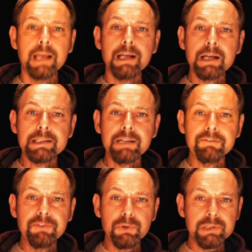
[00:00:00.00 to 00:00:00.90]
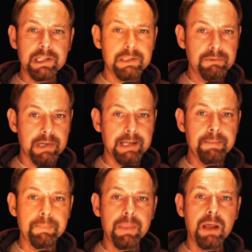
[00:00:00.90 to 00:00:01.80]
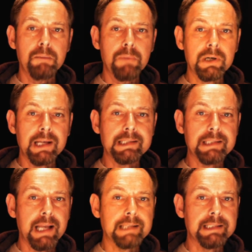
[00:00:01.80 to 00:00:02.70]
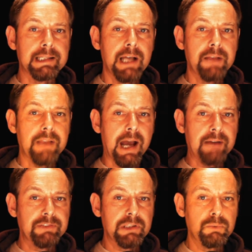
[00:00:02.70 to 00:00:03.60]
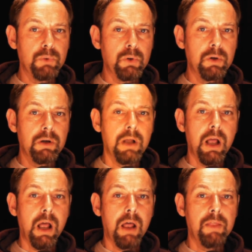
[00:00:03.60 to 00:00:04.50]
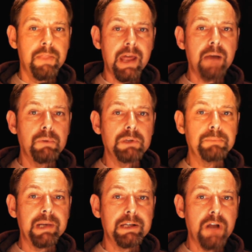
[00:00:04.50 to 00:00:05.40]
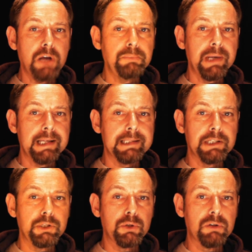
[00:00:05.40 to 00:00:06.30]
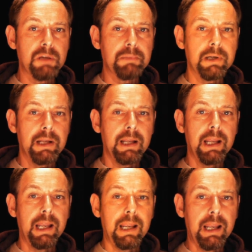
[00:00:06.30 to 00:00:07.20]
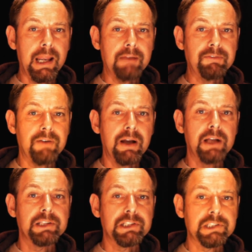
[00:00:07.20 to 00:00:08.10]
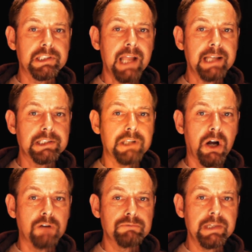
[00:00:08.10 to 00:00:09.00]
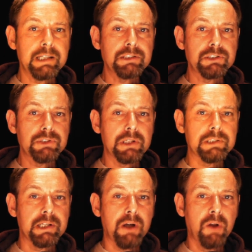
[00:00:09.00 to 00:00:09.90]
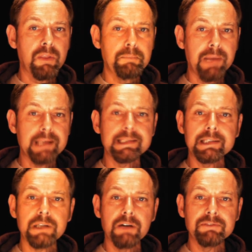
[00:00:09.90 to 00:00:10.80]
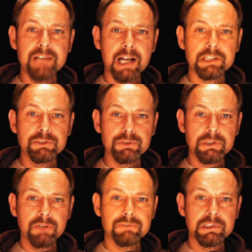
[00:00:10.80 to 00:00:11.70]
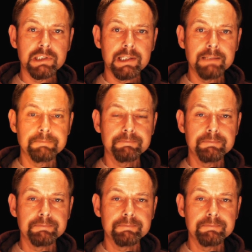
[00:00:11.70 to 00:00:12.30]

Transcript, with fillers: In 1943, Monnet stated that after the war, there will be no peace in Europe if the states are reconstructed on the basis of national sovereignty.